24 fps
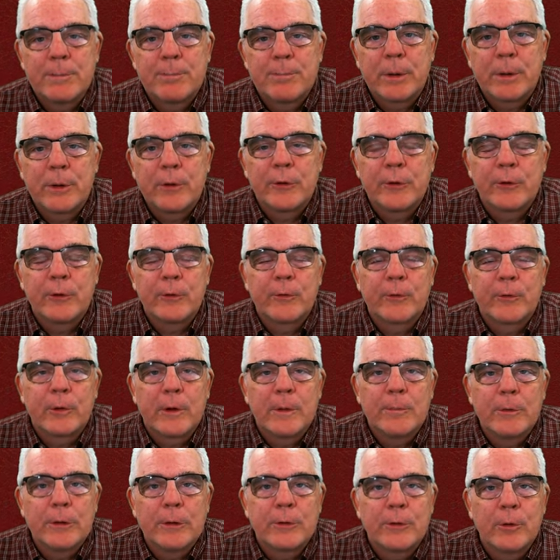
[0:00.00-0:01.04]
puzzle
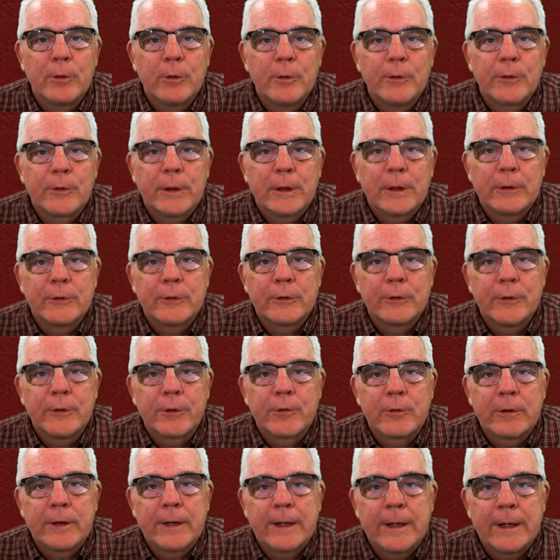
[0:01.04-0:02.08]
from the
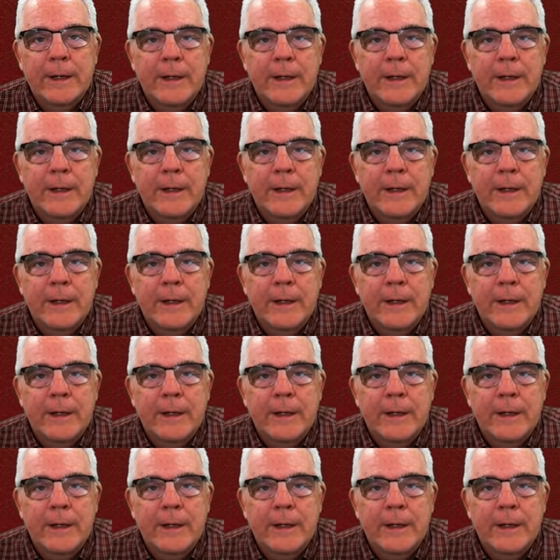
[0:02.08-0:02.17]
2003